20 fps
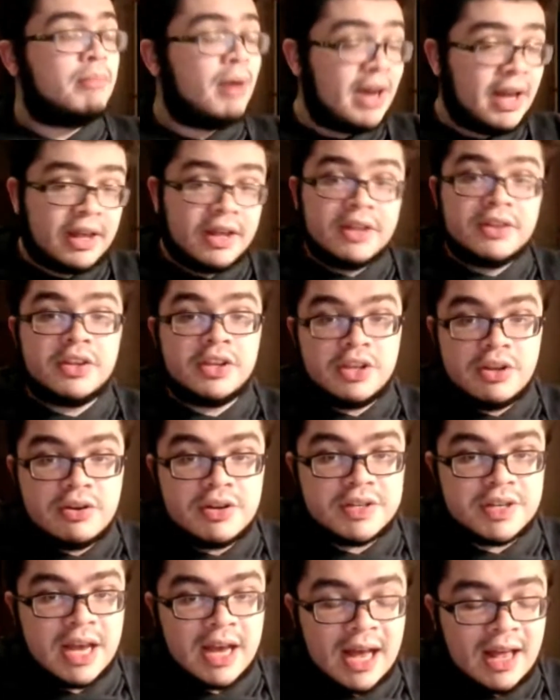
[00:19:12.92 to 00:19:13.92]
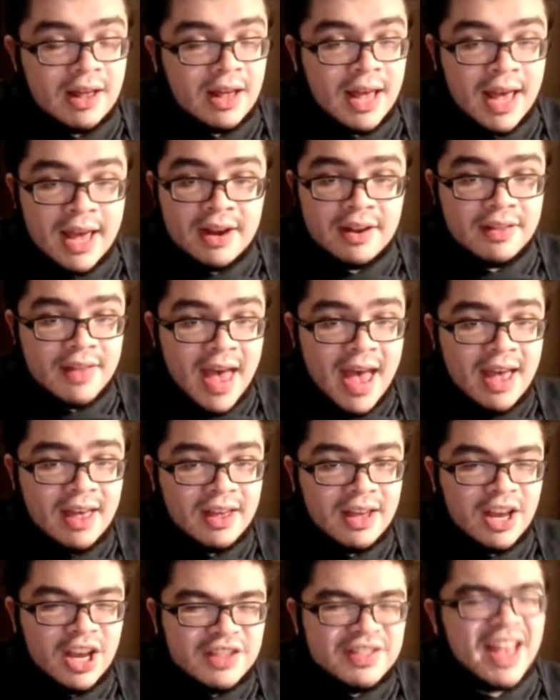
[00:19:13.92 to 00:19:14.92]
but the years ahead of
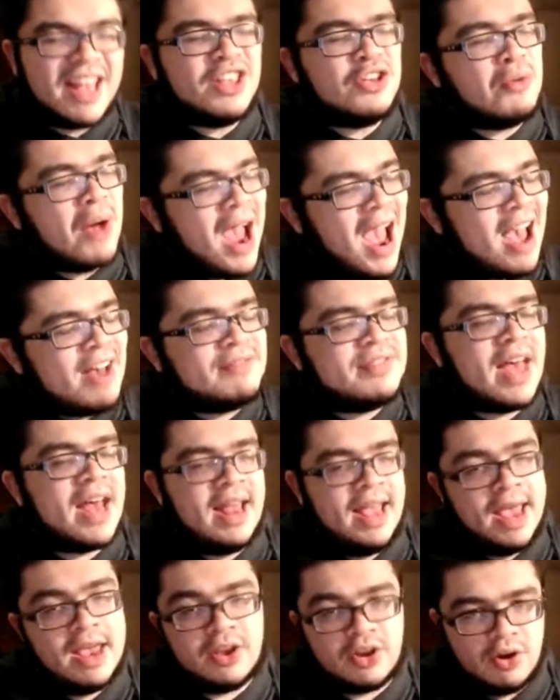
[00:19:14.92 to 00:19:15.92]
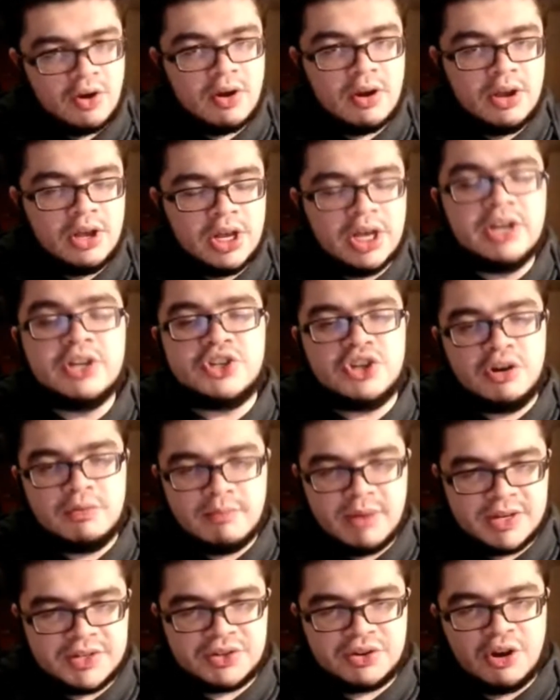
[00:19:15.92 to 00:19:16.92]
that, that you have that anchor in Joe
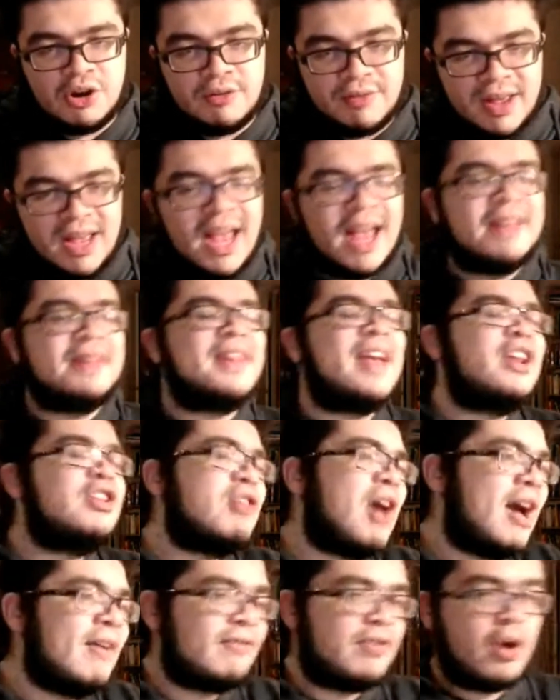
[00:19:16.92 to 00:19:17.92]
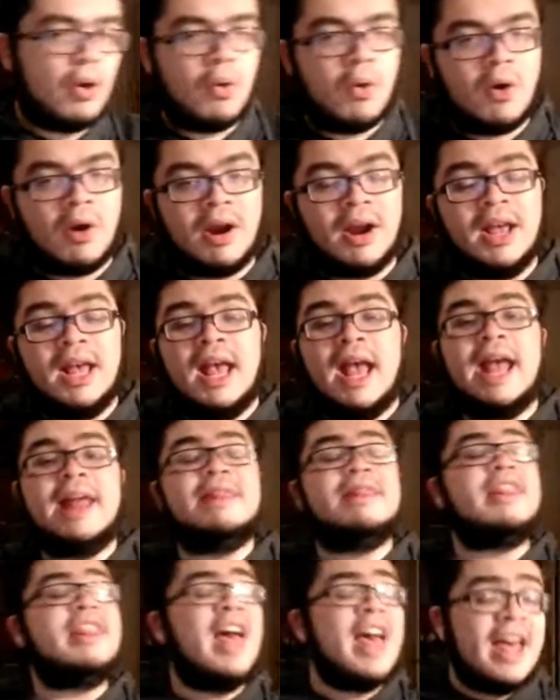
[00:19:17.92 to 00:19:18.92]
Musgrove. And then you have Gore,
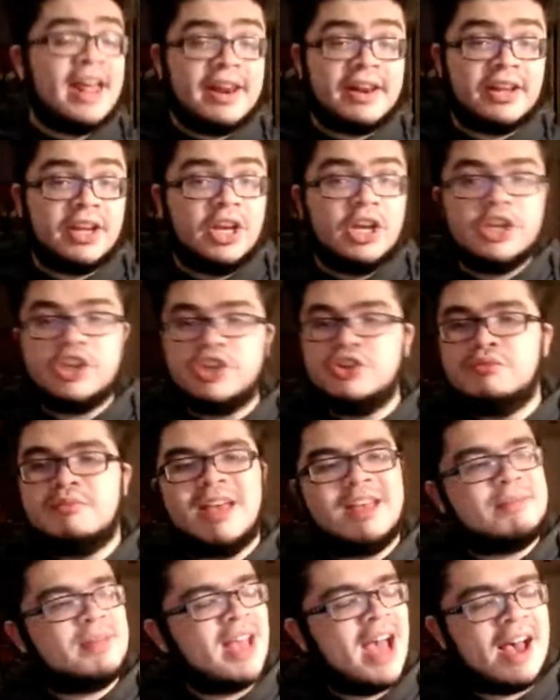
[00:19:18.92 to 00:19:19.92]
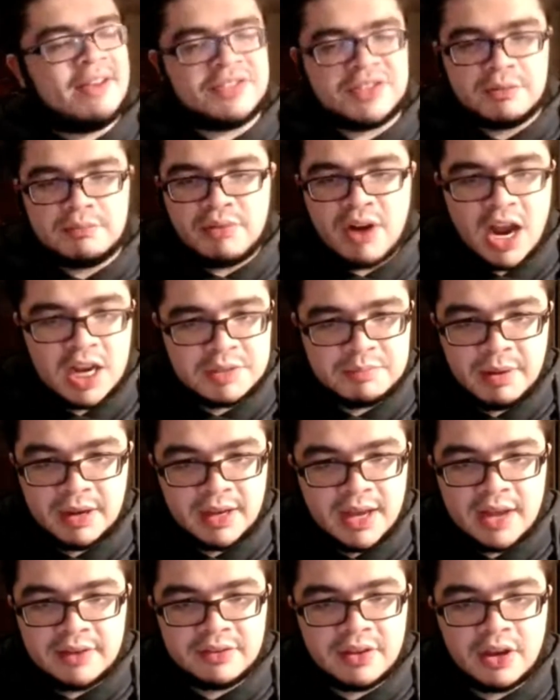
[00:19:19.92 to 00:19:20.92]
and then you maybe have some
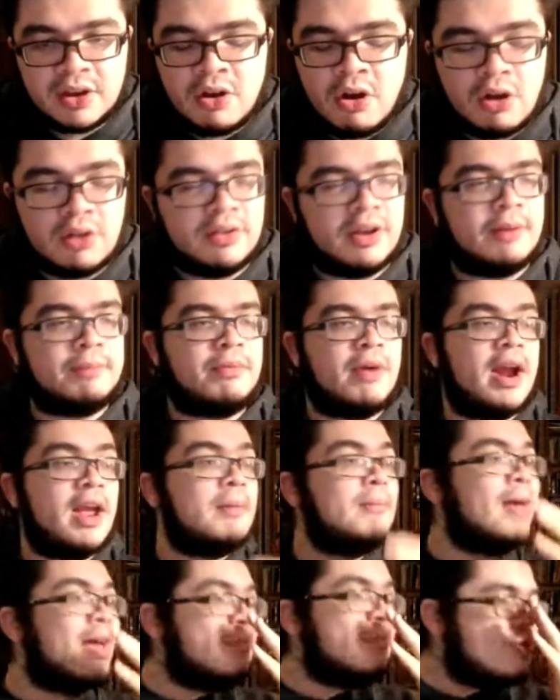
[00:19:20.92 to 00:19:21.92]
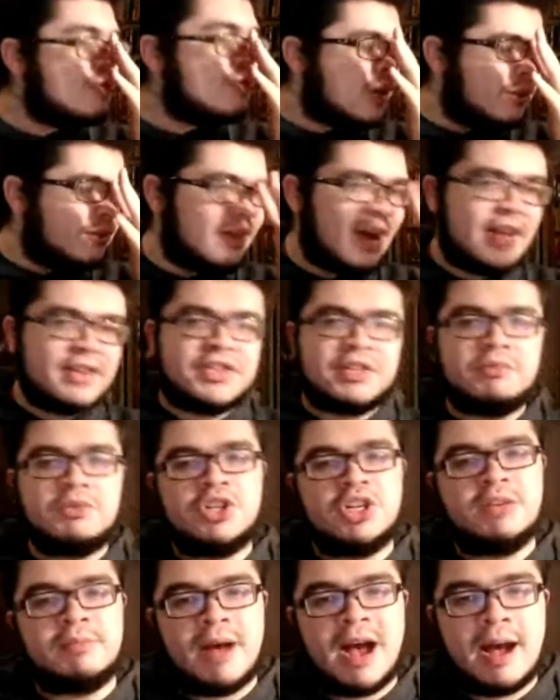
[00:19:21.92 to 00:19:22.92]
prospect guys get called up, right? Maybe you can find some
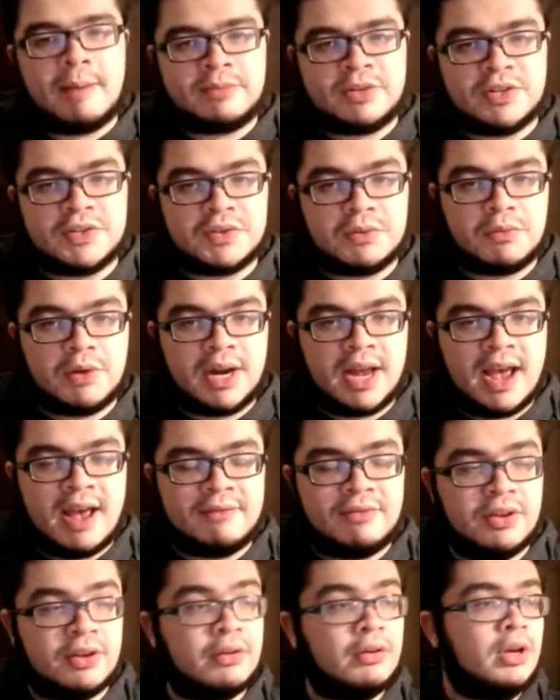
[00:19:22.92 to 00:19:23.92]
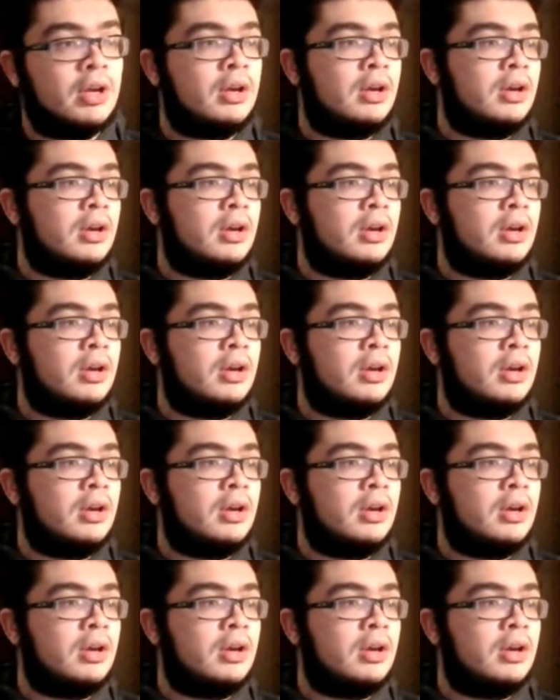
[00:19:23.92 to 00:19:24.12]
cheap options and what have you.